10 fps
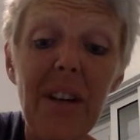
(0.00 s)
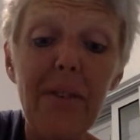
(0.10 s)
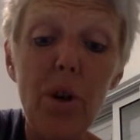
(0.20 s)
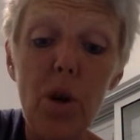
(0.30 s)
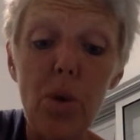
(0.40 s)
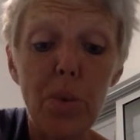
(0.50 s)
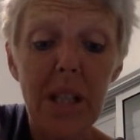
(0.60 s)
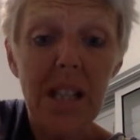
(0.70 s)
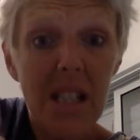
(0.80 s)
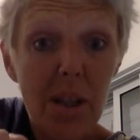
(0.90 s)
never owned
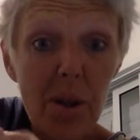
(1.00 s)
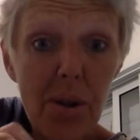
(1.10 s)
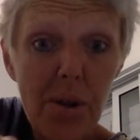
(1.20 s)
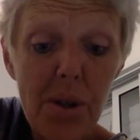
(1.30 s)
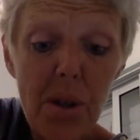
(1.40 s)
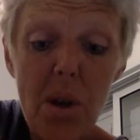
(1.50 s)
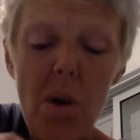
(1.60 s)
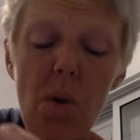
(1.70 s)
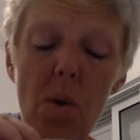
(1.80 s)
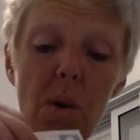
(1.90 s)
the stickers
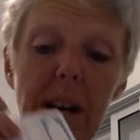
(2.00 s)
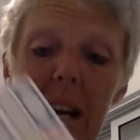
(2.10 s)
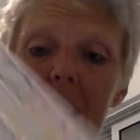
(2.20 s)
or